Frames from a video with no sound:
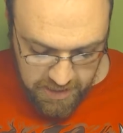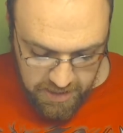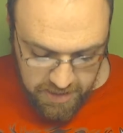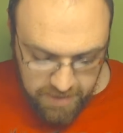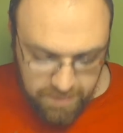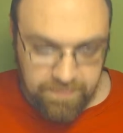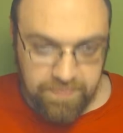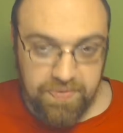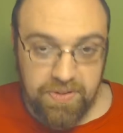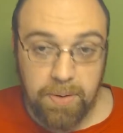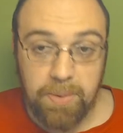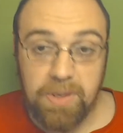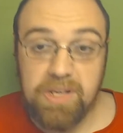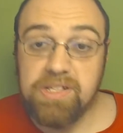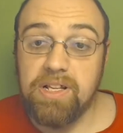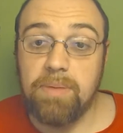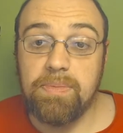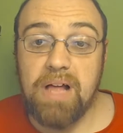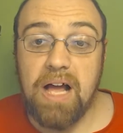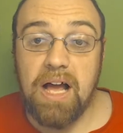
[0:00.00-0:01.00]
The reason
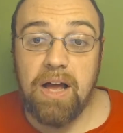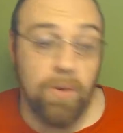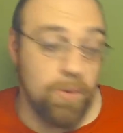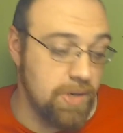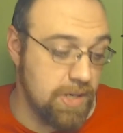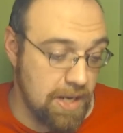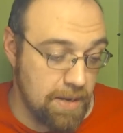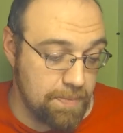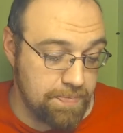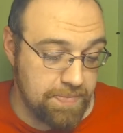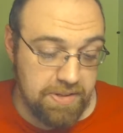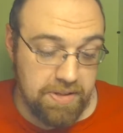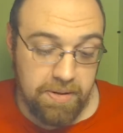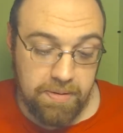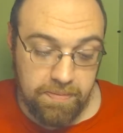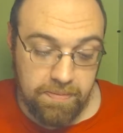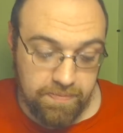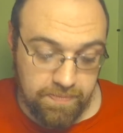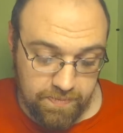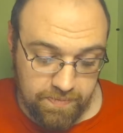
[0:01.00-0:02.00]
I'm not holding up the
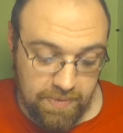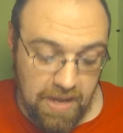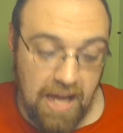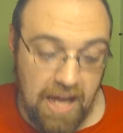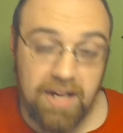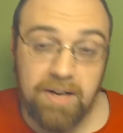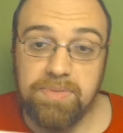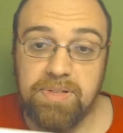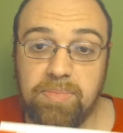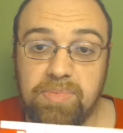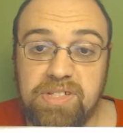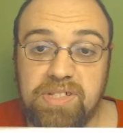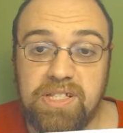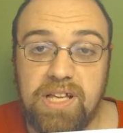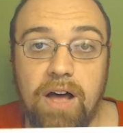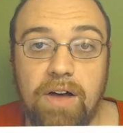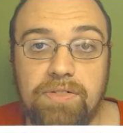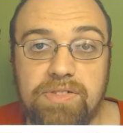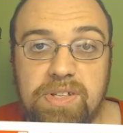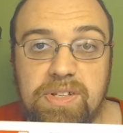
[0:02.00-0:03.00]
items
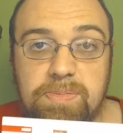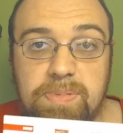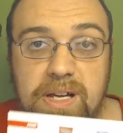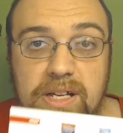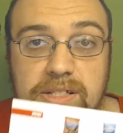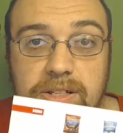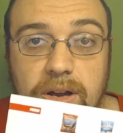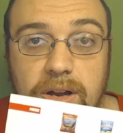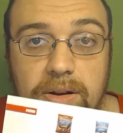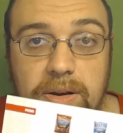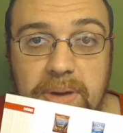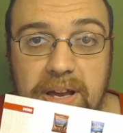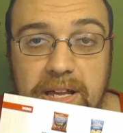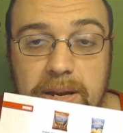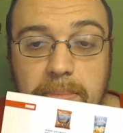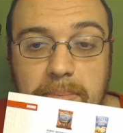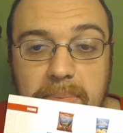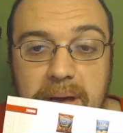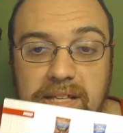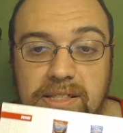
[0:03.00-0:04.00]
themselves is because they're already making a
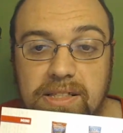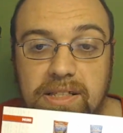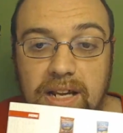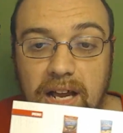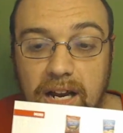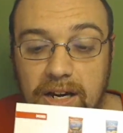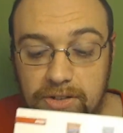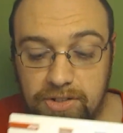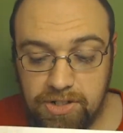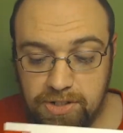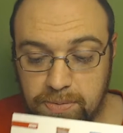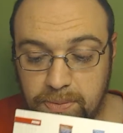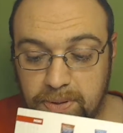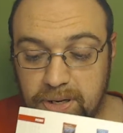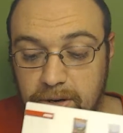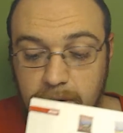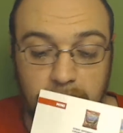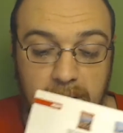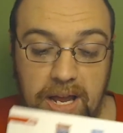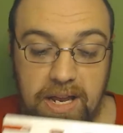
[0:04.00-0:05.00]
mess, and I don't just want to
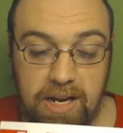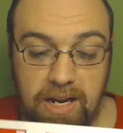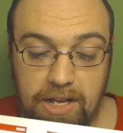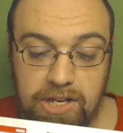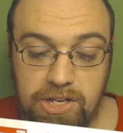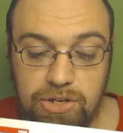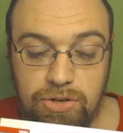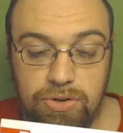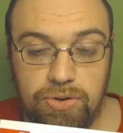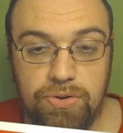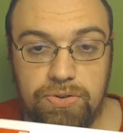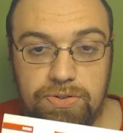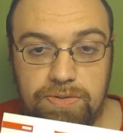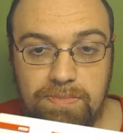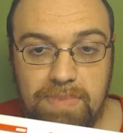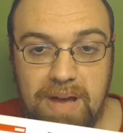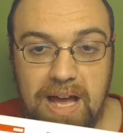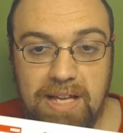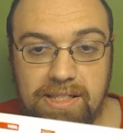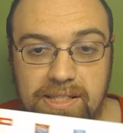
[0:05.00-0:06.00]
create a huge
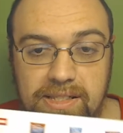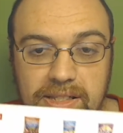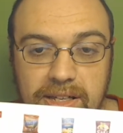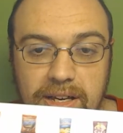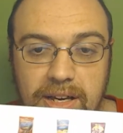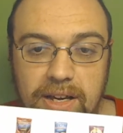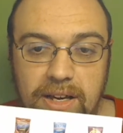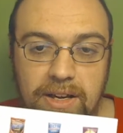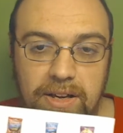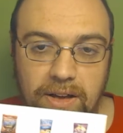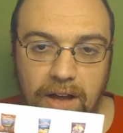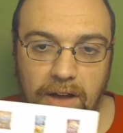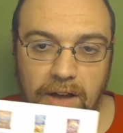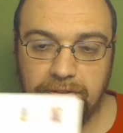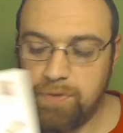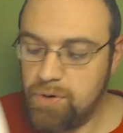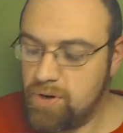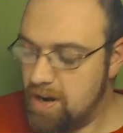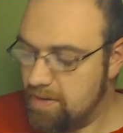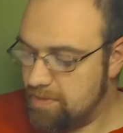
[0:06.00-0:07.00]
mess of
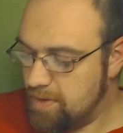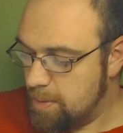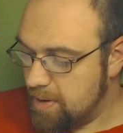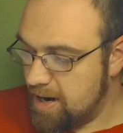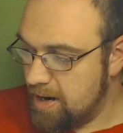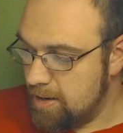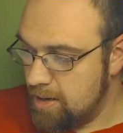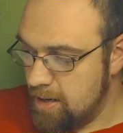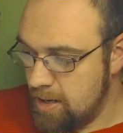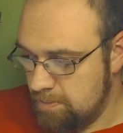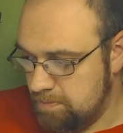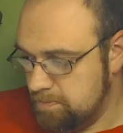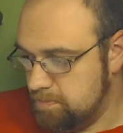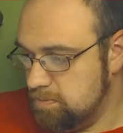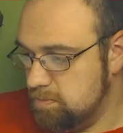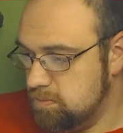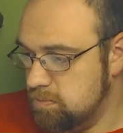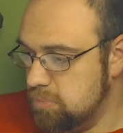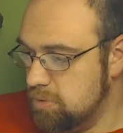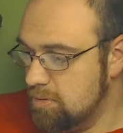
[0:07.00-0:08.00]
food everywhere.
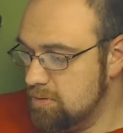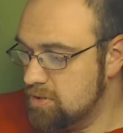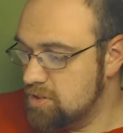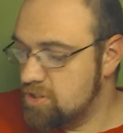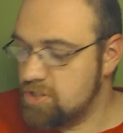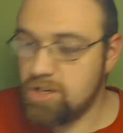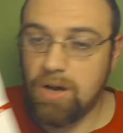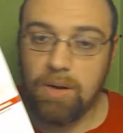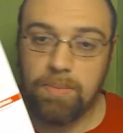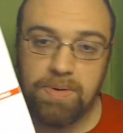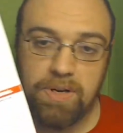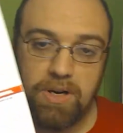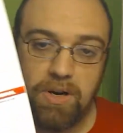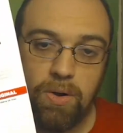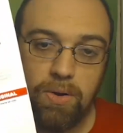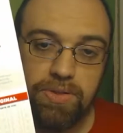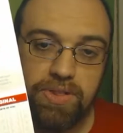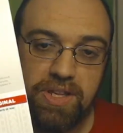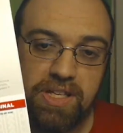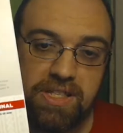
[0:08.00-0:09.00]
So I'm going to
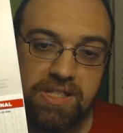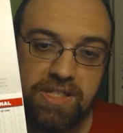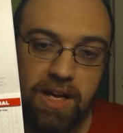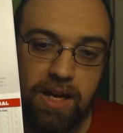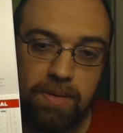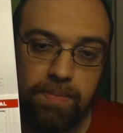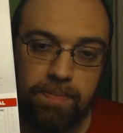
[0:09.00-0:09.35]
hold this up.